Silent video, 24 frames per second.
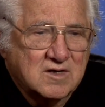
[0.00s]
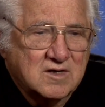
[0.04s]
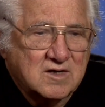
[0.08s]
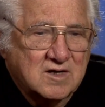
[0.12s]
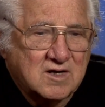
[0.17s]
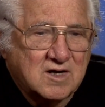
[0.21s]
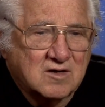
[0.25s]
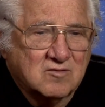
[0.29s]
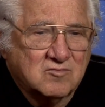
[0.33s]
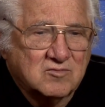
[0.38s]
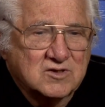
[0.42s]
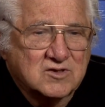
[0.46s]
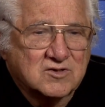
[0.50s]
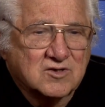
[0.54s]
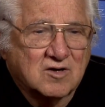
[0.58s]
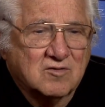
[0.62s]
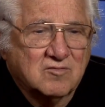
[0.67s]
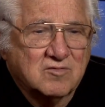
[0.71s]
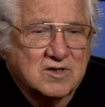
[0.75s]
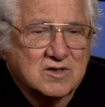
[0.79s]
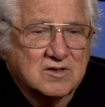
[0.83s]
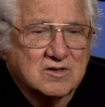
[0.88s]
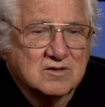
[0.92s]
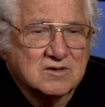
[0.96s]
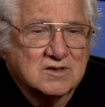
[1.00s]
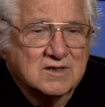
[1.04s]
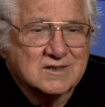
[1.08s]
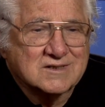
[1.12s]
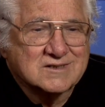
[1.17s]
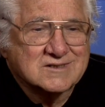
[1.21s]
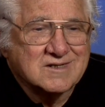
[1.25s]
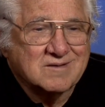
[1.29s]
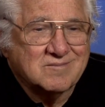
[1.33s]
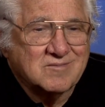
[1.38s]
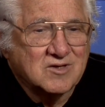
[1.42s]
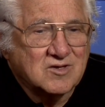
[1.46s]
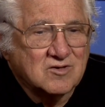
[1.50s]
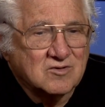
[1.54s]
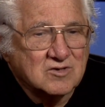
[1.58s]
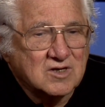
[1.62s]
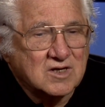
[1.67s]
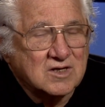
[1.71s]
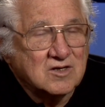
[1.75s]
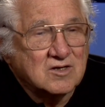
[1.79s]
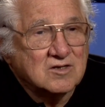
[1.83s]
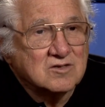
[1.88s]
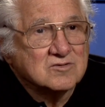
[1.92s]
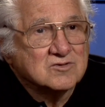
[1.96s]
And we thought we could get some of those.
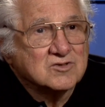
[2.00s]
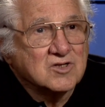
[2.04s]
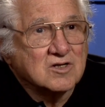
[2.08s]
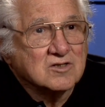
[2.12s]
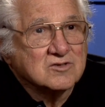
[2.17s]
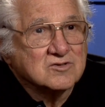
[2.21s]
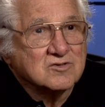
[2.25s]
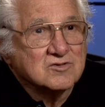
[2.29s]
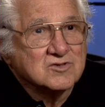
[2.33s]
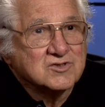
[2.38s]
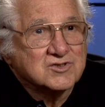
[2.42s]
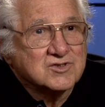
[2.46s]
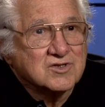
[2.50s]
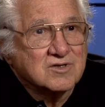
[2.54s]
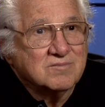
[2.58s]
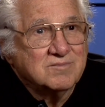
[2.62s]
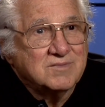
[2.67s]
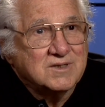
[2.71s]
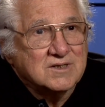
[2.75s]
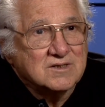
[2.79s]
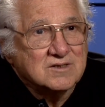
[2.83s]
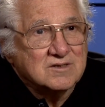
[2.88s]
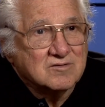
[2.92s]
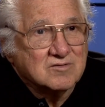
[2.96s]
And then there's also Serbian.